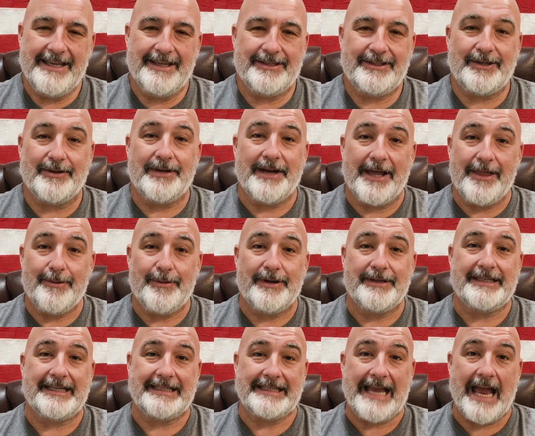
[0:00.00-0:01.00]
So in other
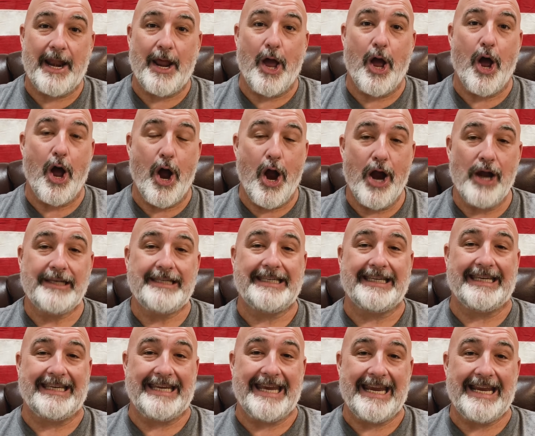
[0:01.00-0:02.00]
words, it's kind of hard
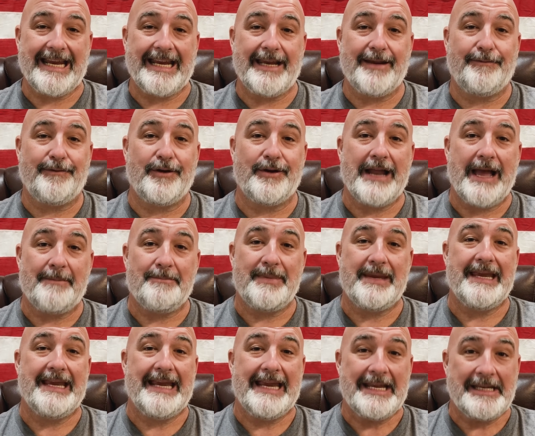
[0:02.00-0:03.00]
to get it if you're not
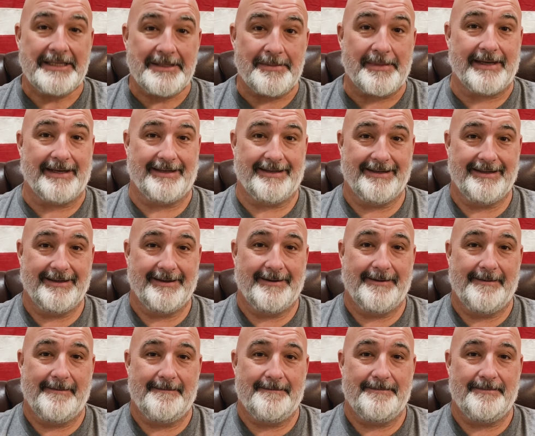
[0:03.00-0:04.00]
being intimate.
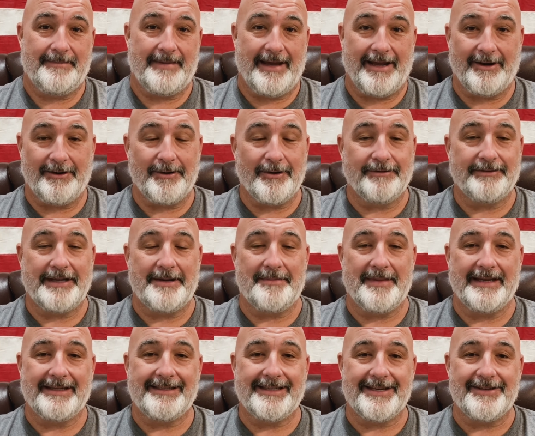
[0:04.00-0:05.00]
I don't know if that
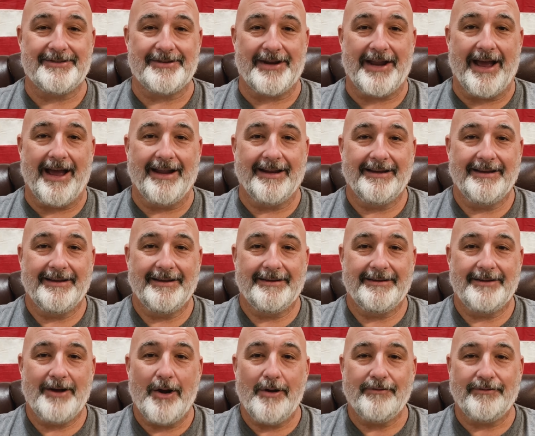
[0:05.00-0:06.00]
makes sense or not.
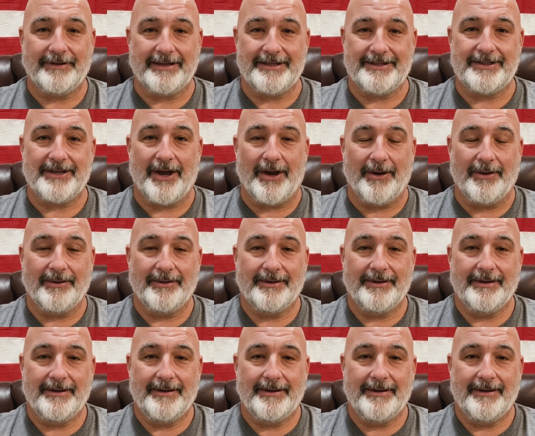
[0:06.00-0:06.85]
Hopefully so.